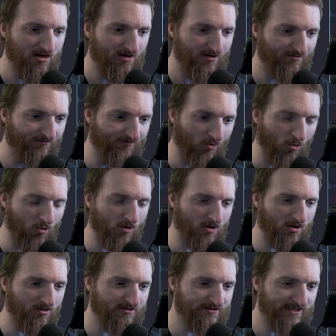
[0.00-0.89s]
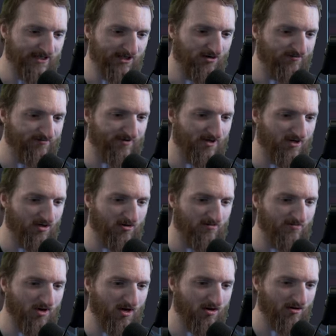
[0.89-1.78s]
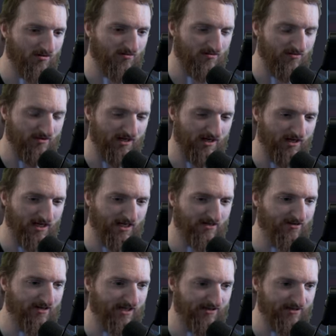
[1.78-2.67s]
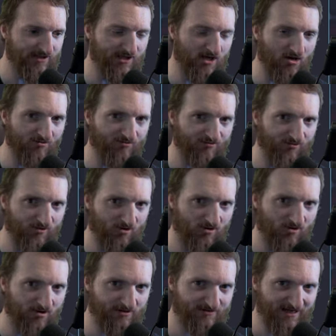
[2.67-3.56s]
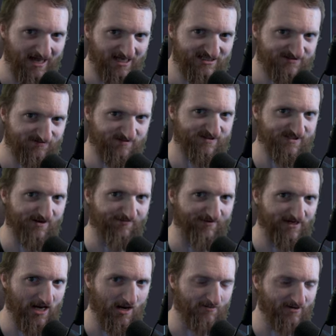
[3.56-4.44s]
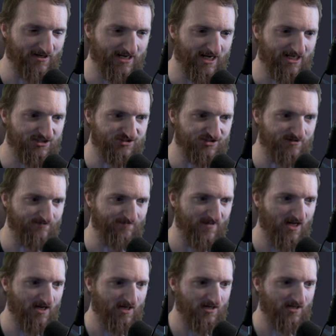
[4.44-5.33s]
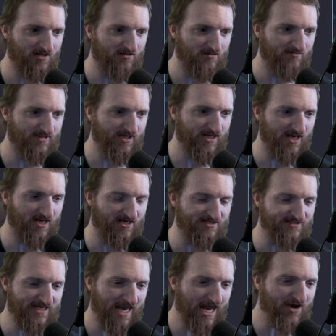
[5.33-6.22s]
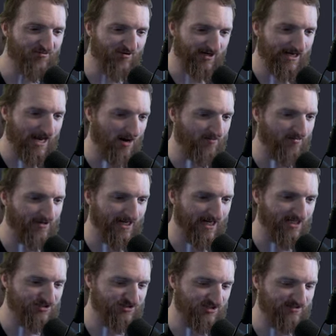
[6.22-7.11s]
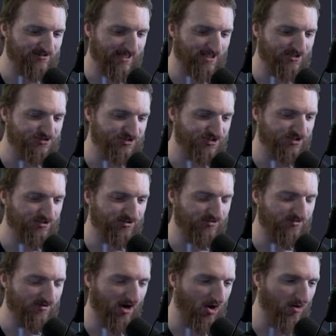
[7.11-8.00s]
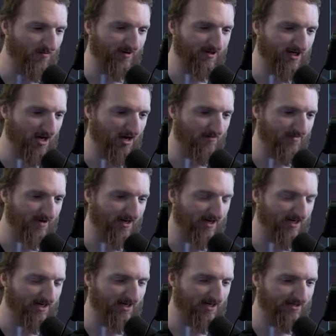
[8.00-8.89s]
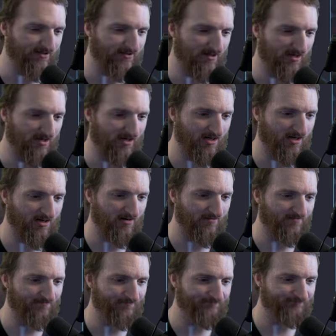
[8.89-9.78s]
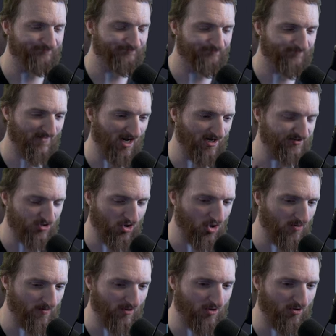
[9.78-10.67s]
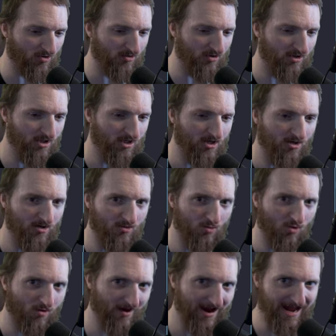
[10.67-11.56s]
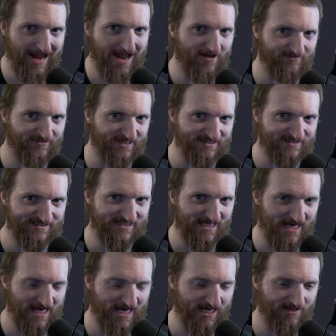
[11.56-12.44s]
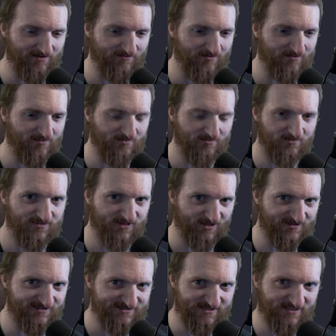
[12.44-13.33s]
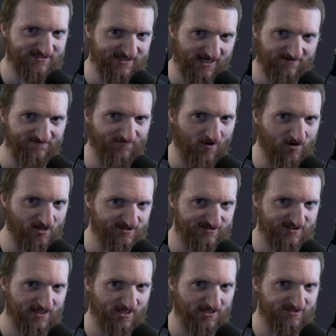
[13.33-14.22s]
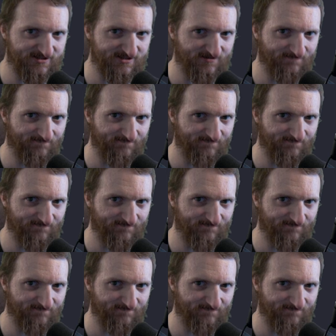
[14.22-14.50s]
for Neovim, you know, for that specific application, because every application that you open up in uh, a terminal will have the same the, the same font size.